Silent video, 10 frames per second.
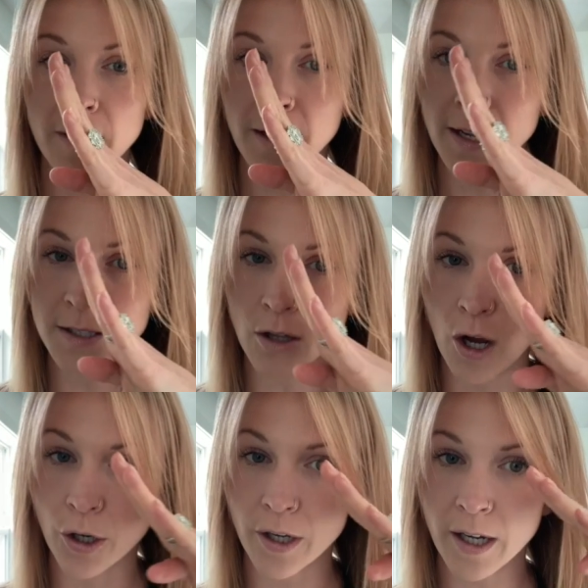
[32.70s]
it's
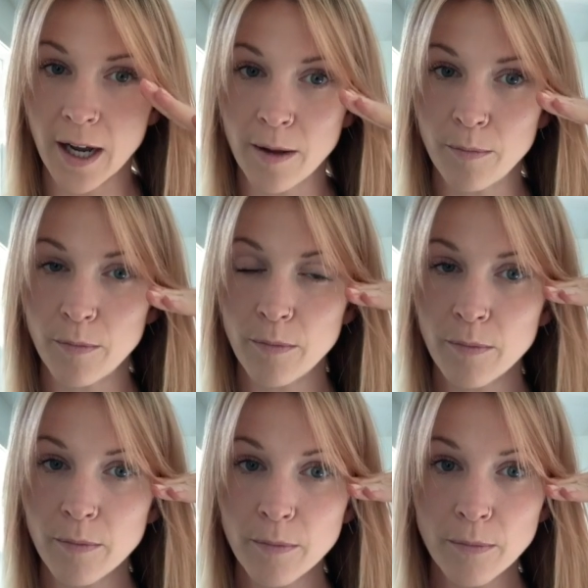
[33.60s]
longer and it kind of
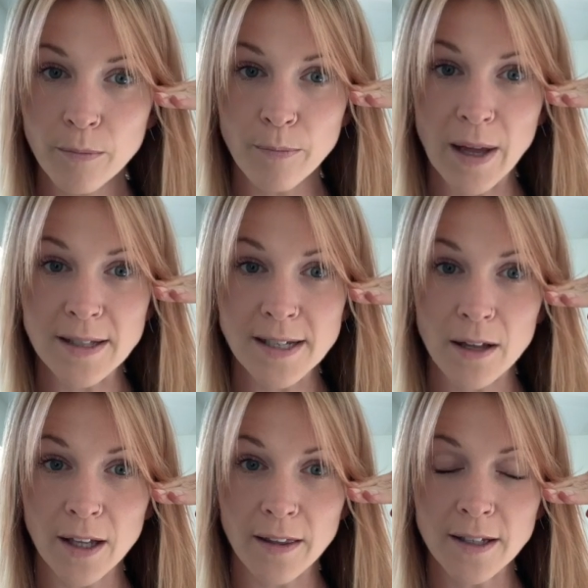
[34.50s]
bends out
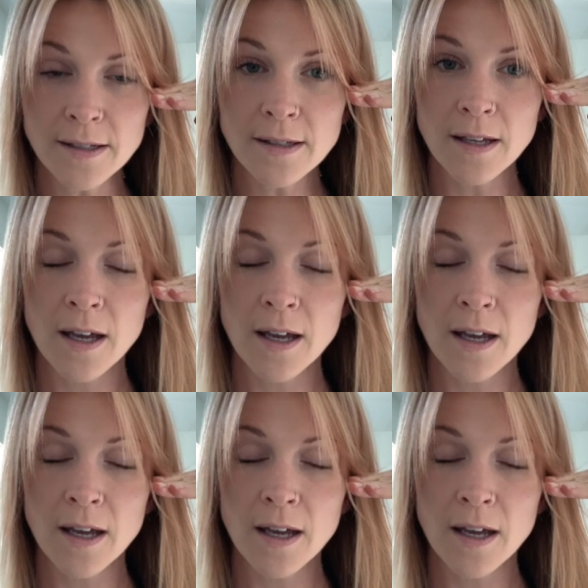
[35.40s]
like this.